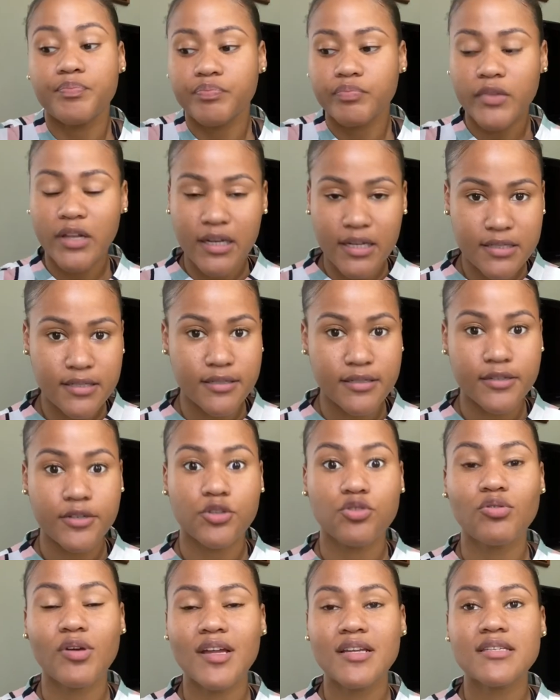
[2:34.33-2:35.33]
listen,
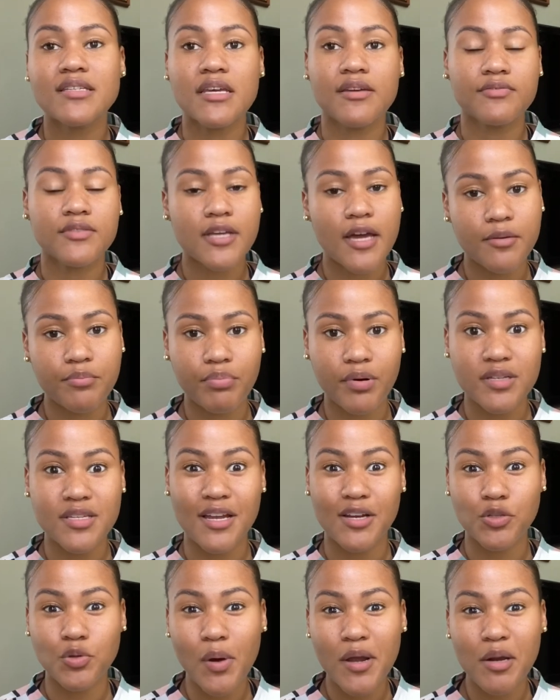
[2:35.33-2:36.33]
you can save
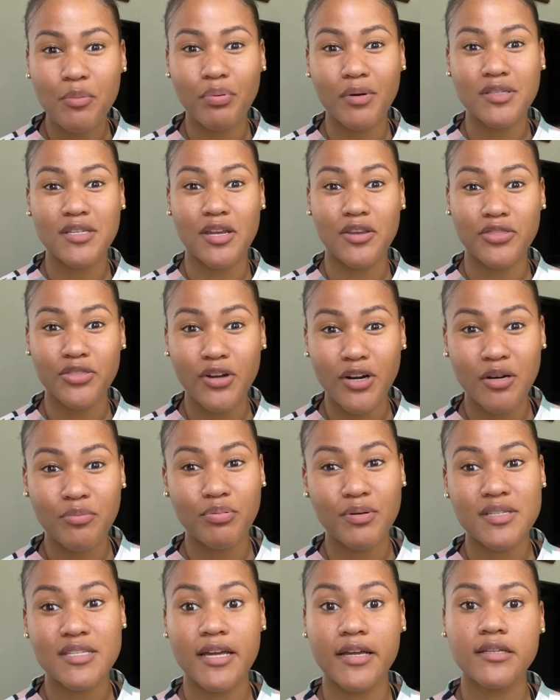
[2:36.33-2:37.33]
10%, 20%,
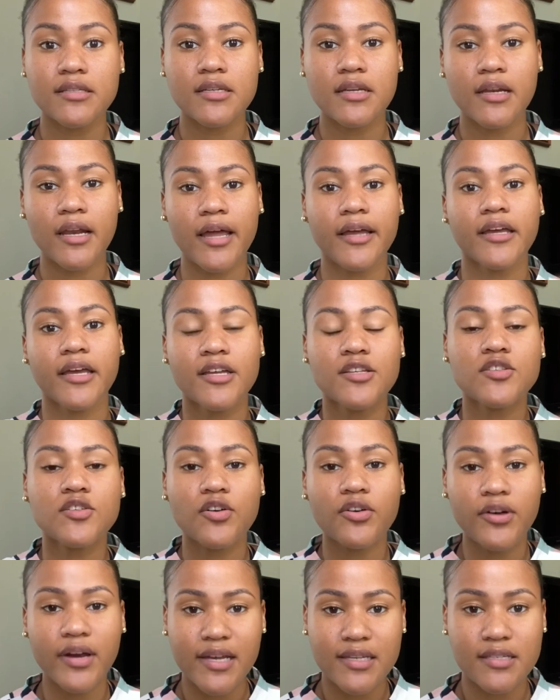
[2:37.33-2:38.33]
30%. Like, it's
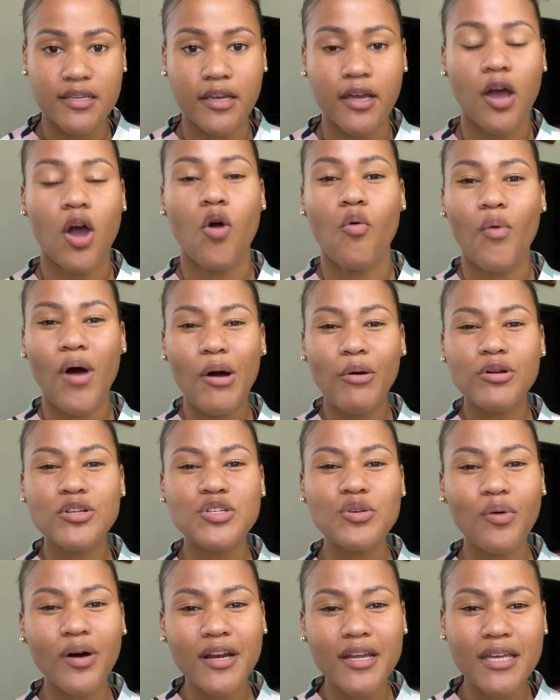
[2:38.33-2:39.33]
crazy. Why would you
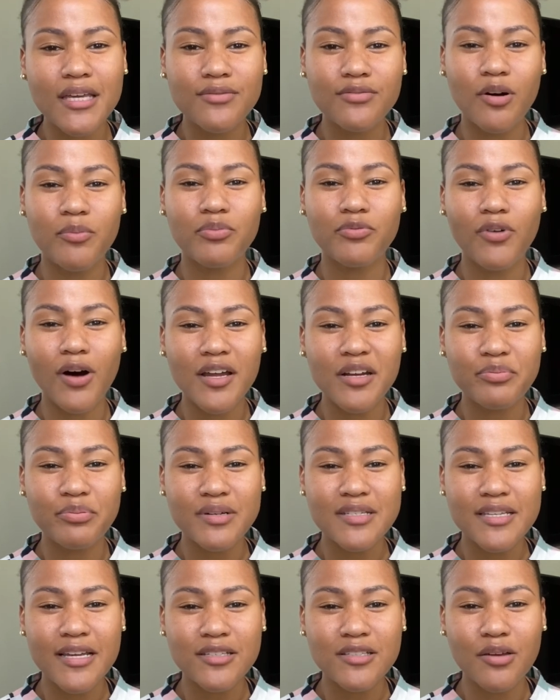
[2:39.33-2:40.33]
want to give up
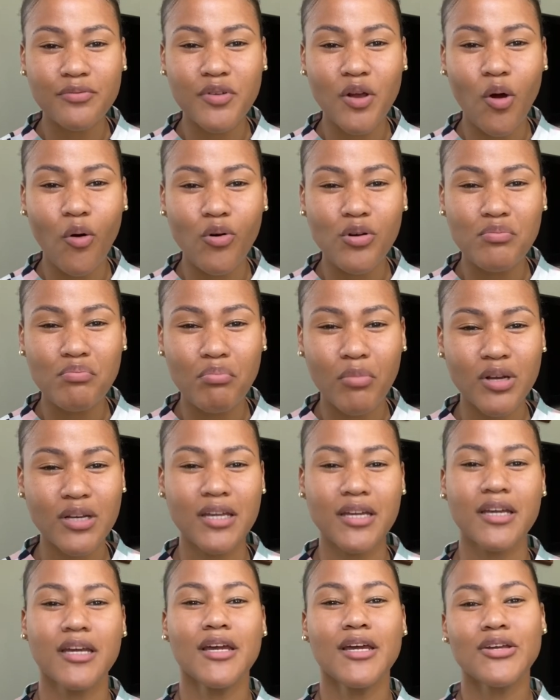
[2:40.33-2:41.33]
5% of your own
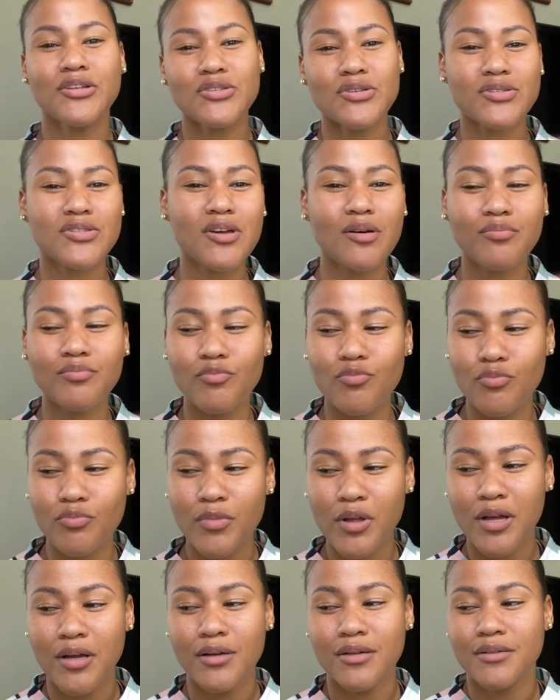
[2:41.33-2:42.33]
money to some
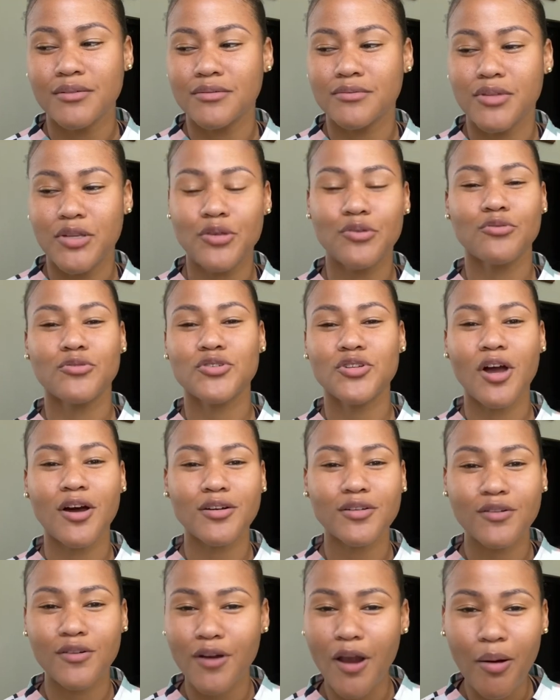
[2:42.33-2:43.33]
huge
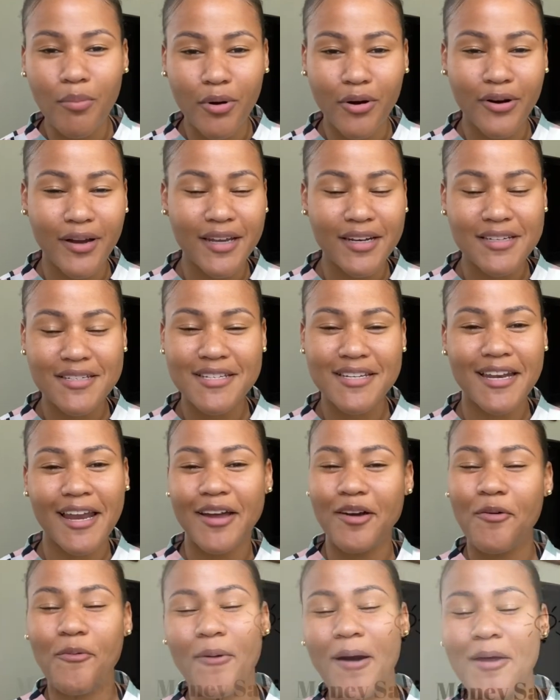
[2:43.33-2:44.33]
conglomerate?
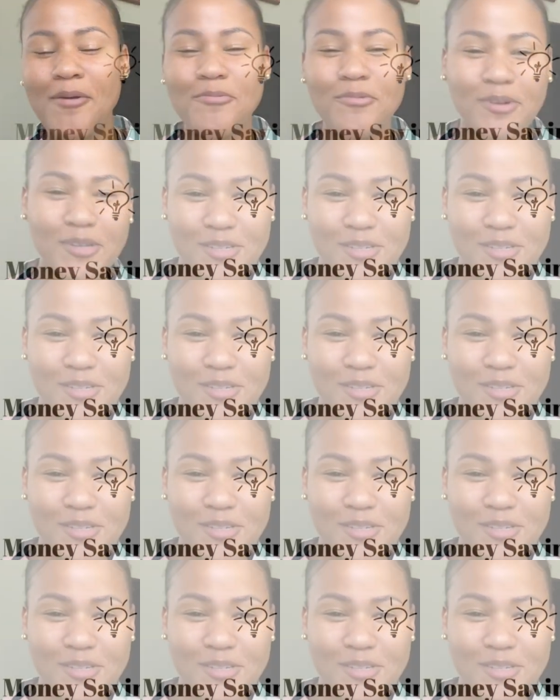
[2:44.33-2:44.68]
Like, why would